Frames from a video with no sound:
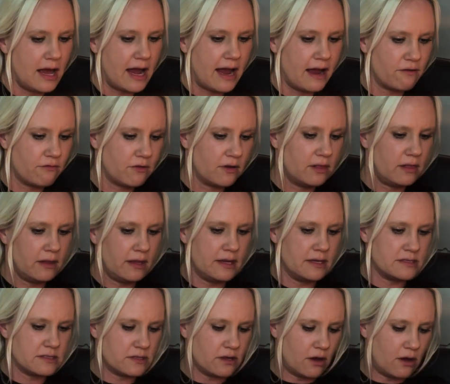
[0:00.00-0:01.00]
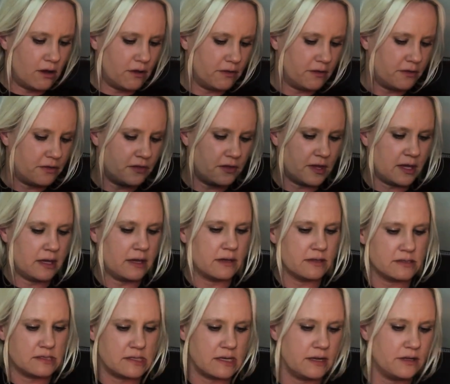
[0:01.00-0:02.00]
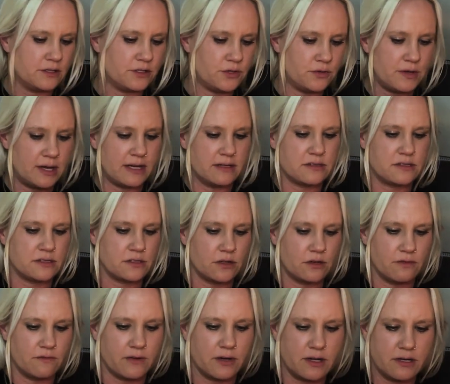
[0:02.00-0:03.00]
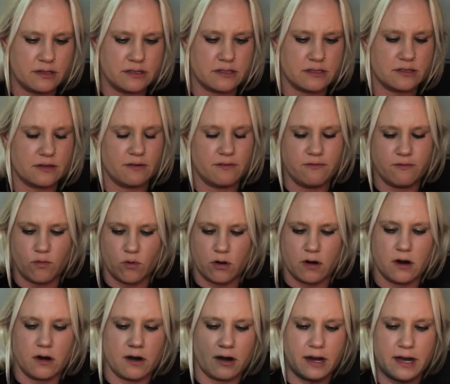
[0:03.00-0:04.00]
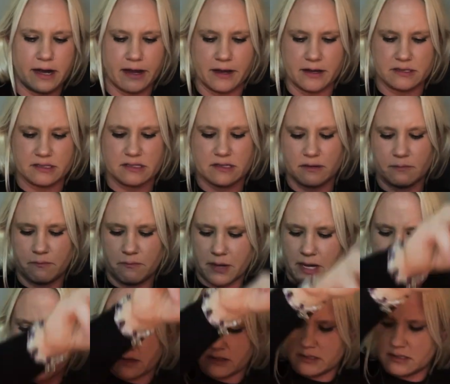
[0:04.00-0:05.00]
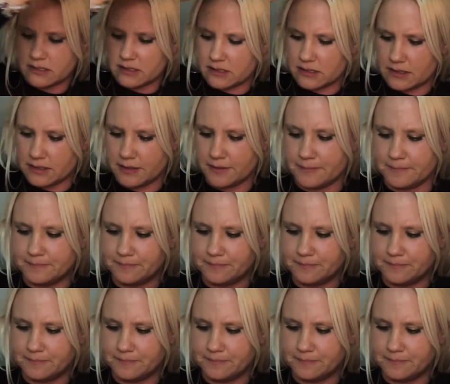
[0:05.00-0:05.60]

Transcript: I release all the things that do not serve us for our highest and best.